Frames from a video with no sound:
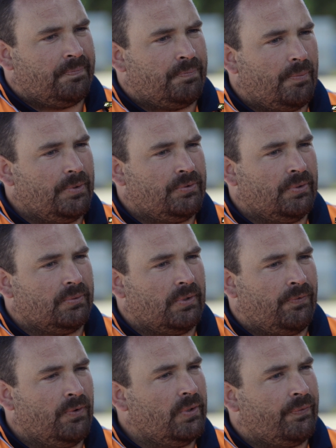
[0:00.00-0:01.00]
Probably took the
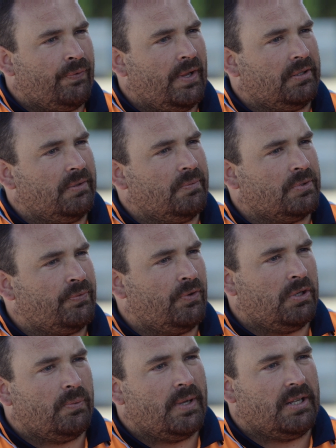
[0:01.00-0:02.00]
full effect was
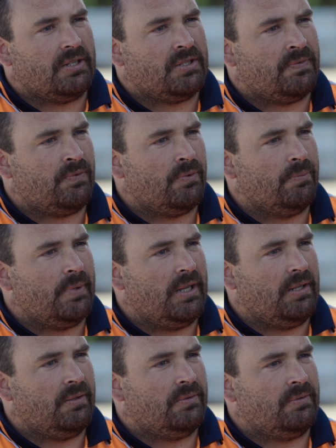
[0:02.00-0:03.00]
3 weeks for
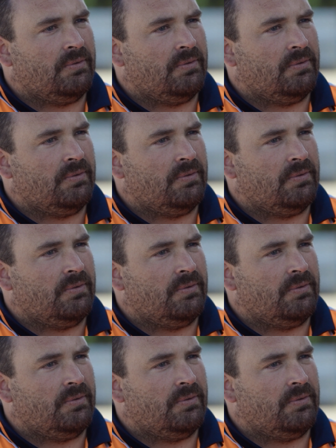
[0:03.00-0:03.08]
me